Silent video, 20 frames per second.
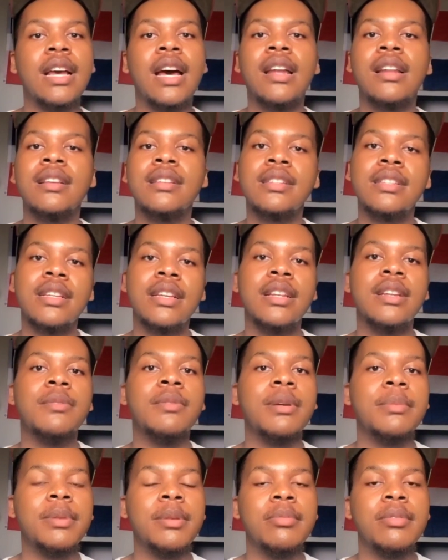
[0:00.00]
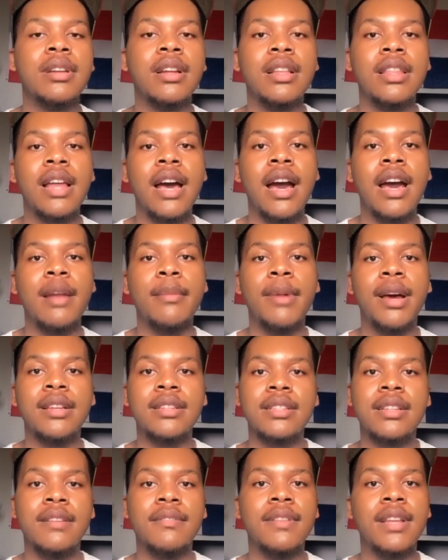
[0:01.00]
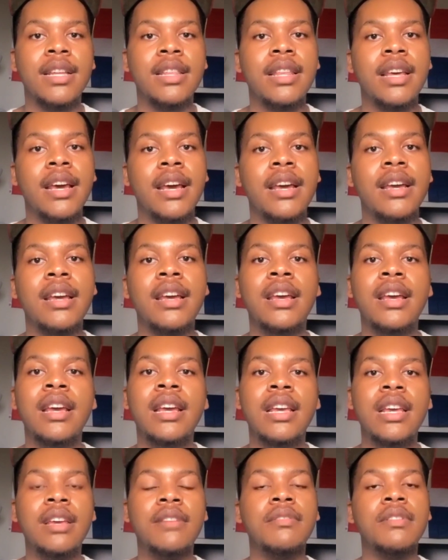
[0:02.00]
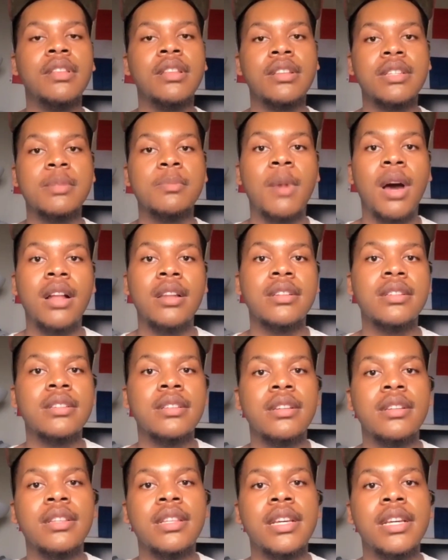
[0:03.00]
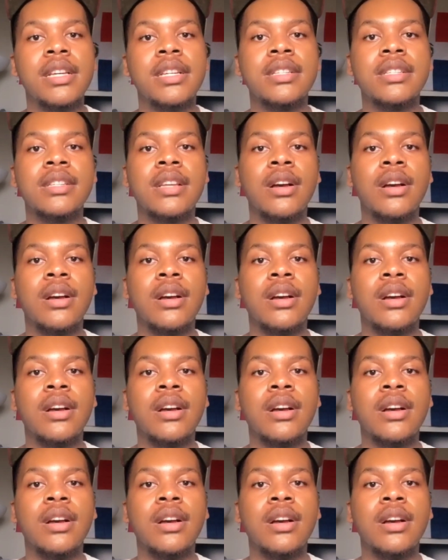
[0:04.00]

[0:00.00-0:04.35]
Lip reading: I done seen it where people done lied about stuff like that, even the smallest little things.